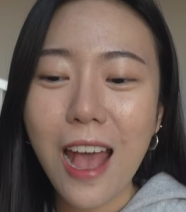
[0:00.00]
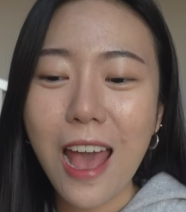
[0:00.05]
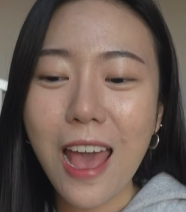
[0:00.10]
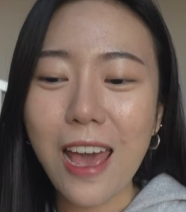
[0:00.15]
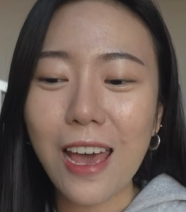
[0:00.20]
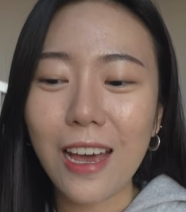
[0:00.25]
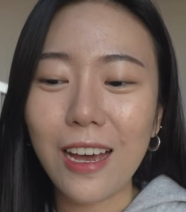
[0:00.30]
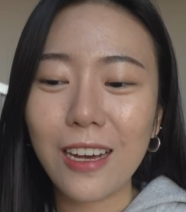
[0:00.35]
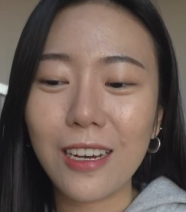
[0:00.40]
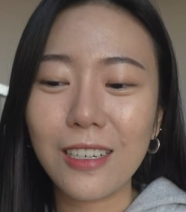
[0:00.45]

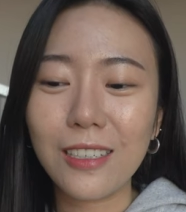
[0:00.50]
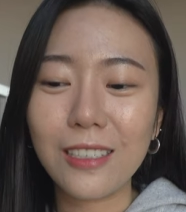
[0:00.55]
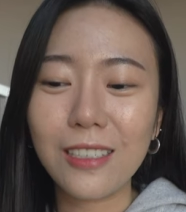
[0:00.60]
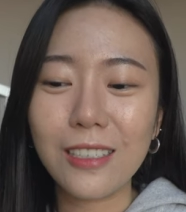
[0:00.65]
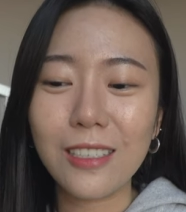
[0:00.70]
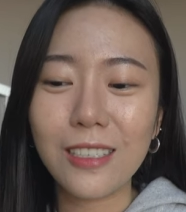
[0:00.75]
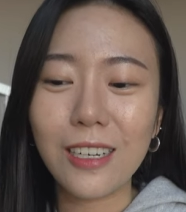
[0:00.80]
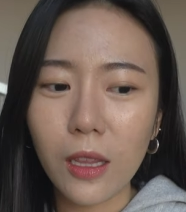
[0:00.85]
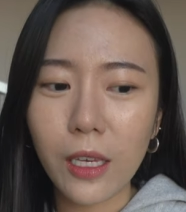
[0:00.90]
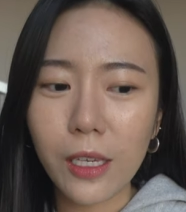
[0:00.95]

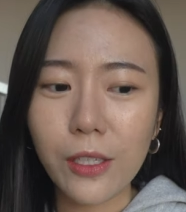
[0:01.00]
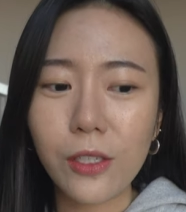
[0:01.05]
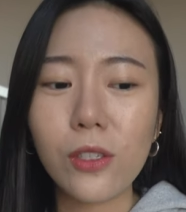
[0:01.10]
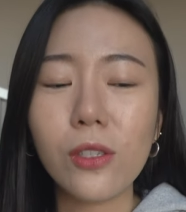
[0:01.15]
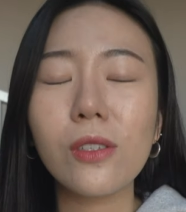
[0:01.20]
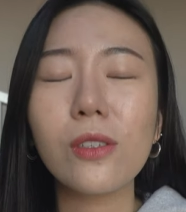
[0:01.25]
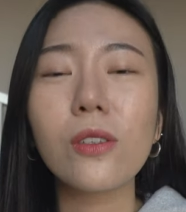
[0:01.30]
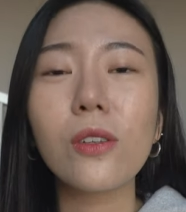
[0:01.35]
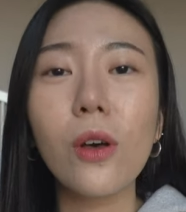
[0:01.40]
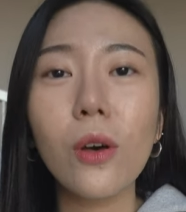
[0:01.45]
And like
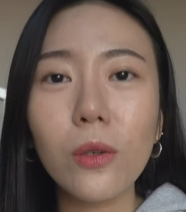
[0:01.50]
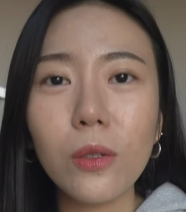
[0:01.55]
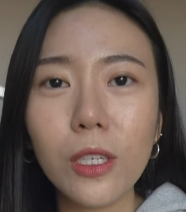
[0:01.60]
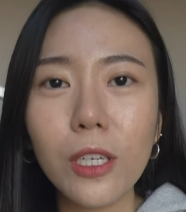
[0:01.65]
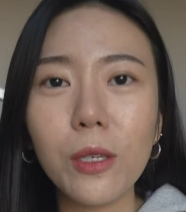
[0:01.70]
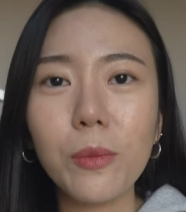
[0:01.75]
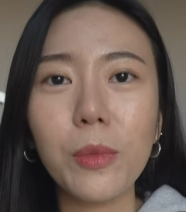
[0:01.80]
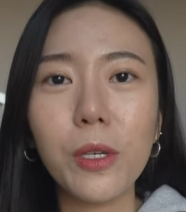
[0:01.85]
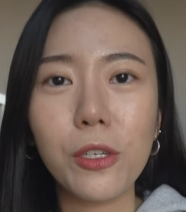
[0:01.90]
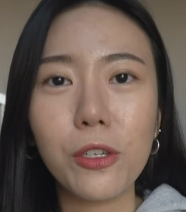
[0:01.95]

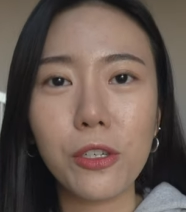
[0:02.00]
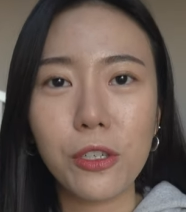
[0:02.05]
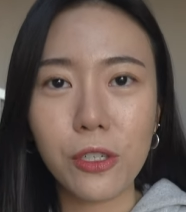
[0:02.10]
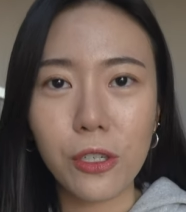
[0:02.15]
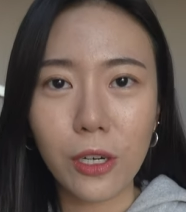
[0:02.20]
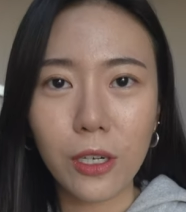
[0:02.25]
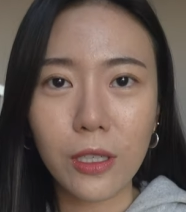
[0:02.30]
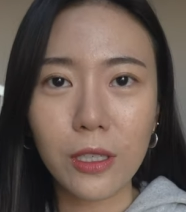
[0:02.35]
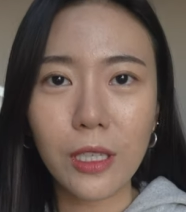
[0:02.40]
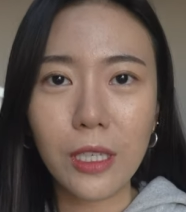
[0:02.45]
slowly but
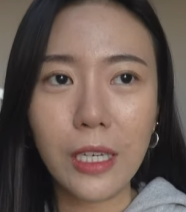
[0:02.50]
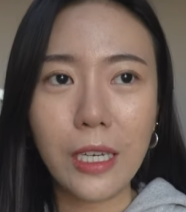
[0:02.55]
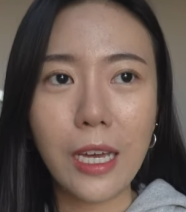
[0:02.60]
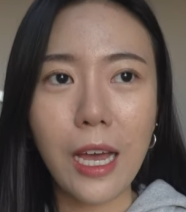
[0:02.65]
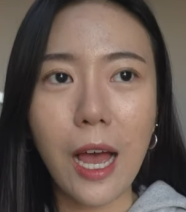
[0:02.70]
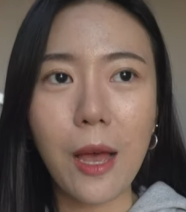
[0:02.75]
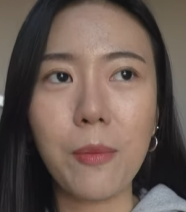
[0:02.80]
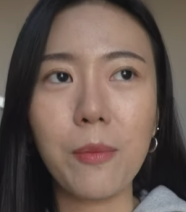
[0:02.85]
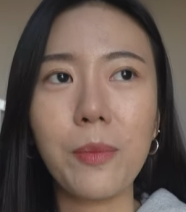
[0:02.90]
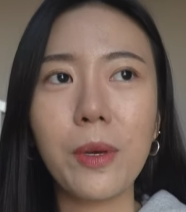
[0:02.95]
surely
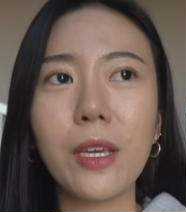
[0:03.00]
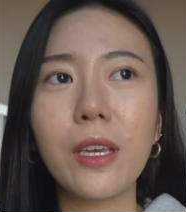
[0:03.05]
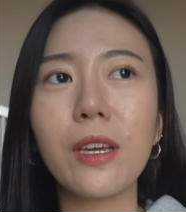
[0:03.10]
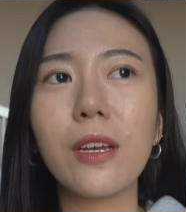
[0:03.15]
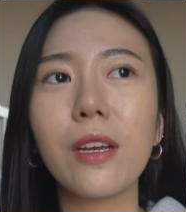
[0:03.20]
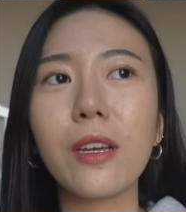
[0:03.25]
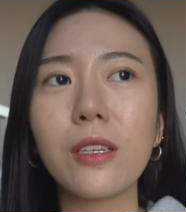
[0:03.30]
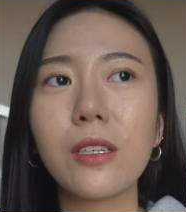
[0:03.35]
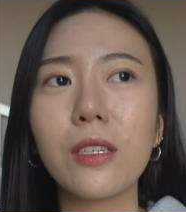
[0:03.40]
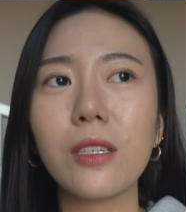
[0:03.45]
I'm
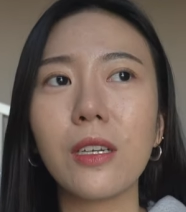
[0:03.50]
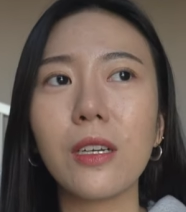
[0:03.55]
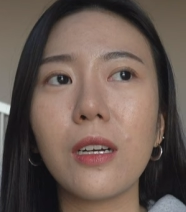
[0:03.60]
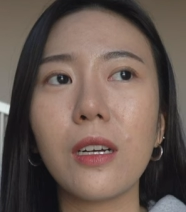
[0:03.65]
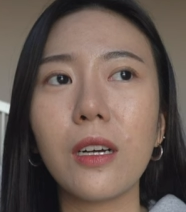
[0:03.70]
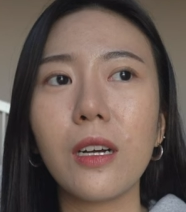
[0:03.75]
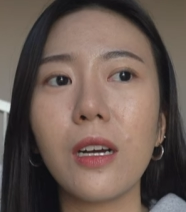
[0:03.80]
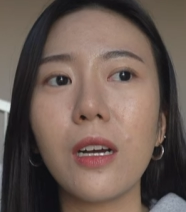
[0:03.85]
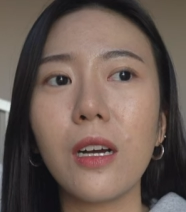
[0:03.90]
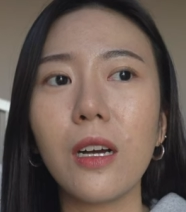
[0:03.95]
beginning
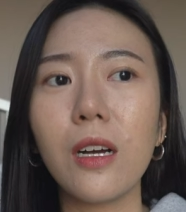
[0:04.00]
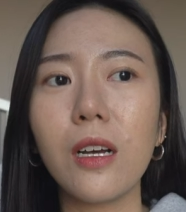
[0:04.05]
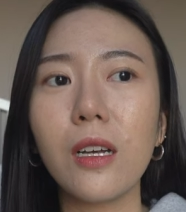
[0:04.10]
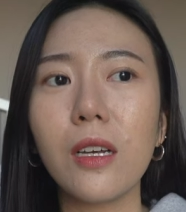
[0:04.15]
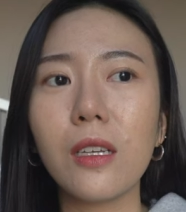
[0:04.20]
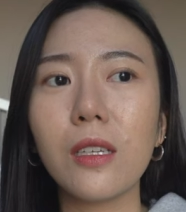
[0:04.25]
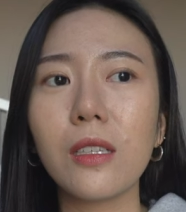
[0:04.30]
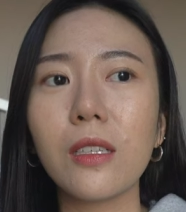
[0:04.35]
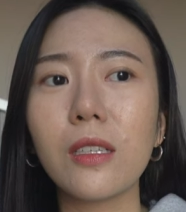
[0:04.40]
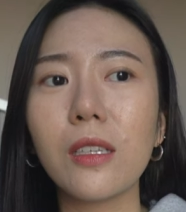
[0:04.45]
to